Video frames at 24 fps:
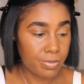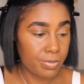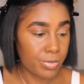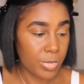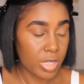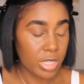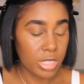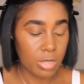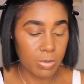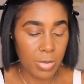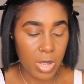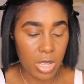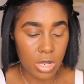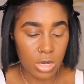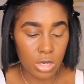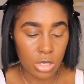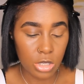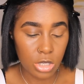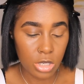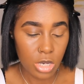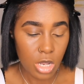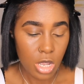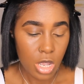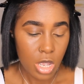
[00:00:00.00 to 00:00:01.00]

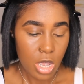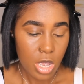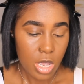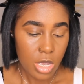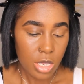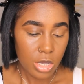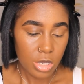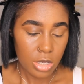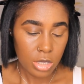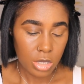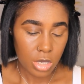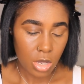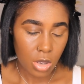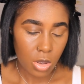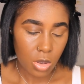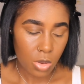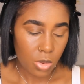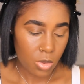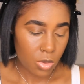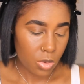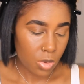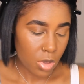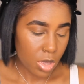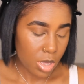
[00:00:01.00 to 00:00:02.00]
sponge.
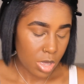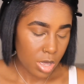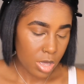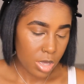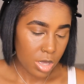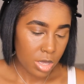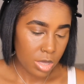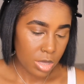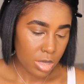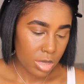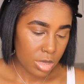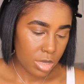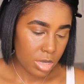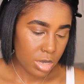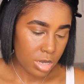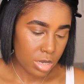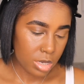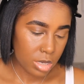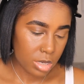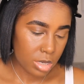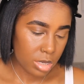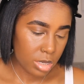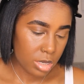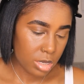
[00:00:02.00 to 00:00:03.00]
So
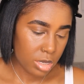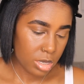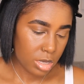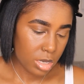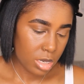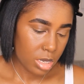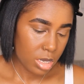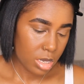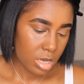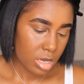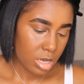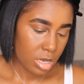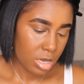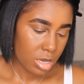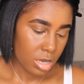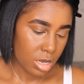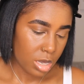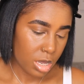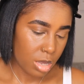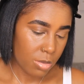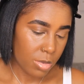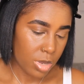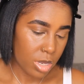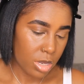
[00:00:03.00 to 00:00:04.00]
this,
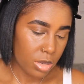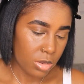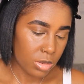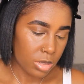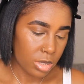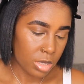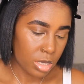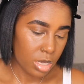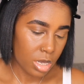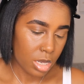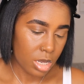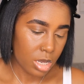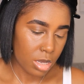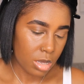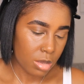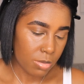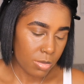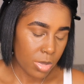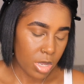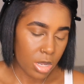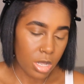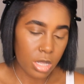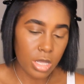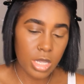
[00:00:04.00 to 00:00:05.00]
I'm gonna use
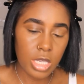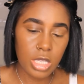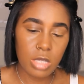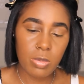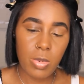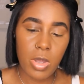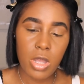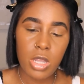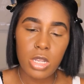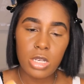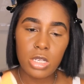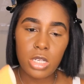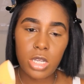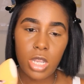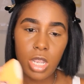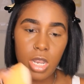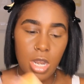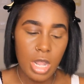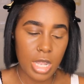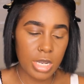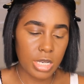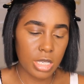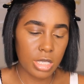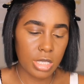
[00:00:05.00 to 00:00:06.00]
a clean sponge,
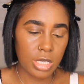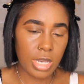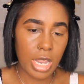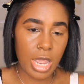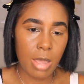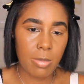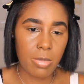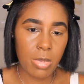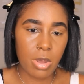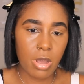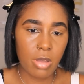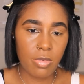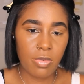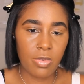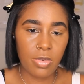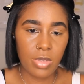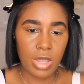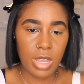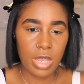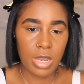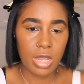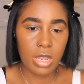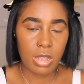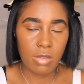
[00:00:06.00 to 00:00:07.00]
and I just tap off
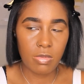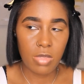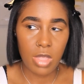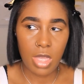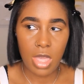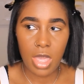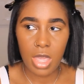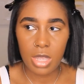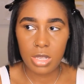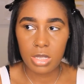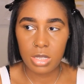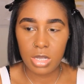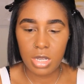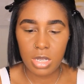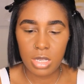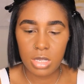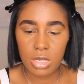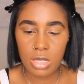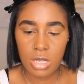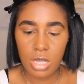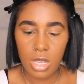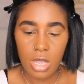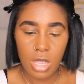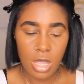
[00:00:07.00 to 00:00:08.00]
any of the
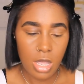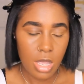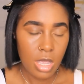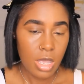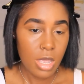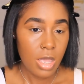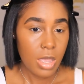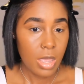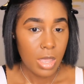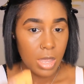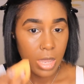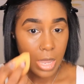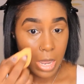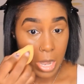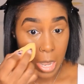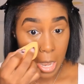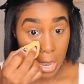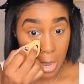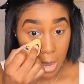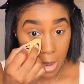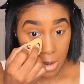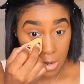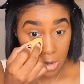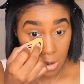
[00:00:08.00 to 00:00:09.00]
excess, and
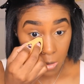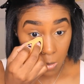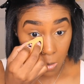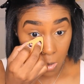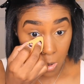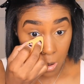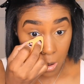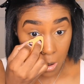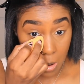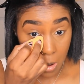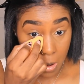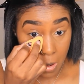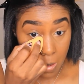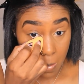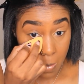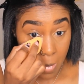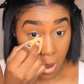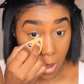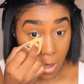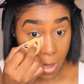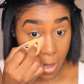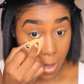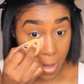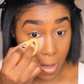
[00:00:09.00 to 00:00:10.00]
then I just work it under
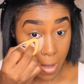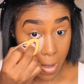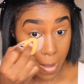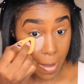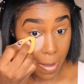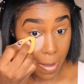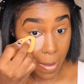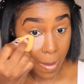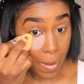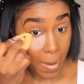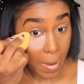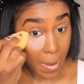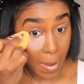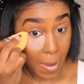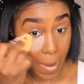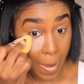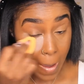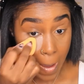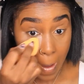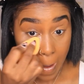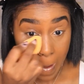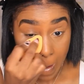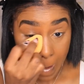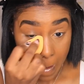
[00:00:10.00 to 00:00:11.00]
my eye.
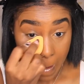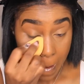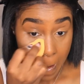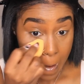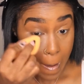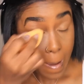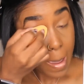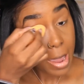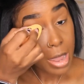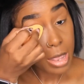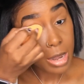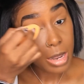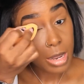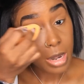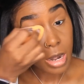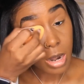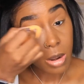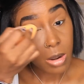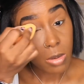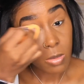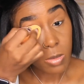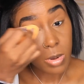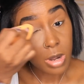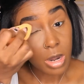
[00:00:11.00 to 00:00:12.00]
And then
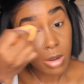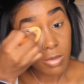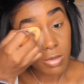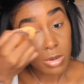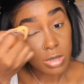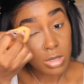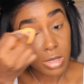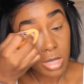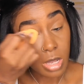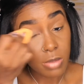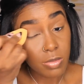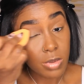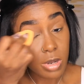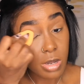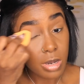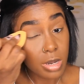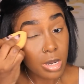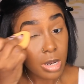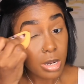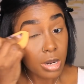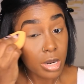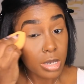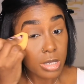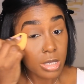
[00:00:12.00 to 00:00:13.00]
whatever is left on
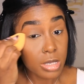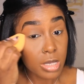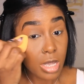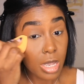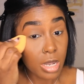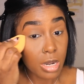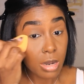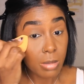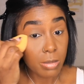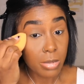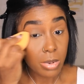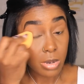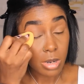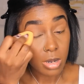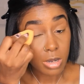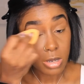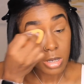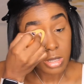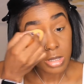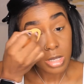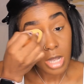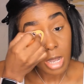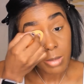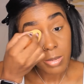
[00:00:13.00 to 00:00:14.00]
there, I just kind of put on
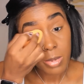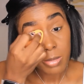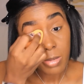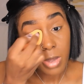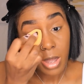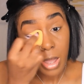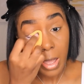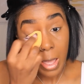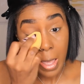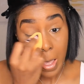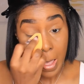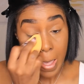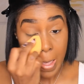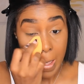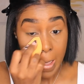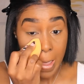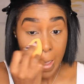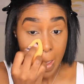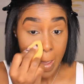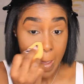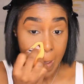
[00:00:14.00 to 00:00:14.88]
the top of my eye.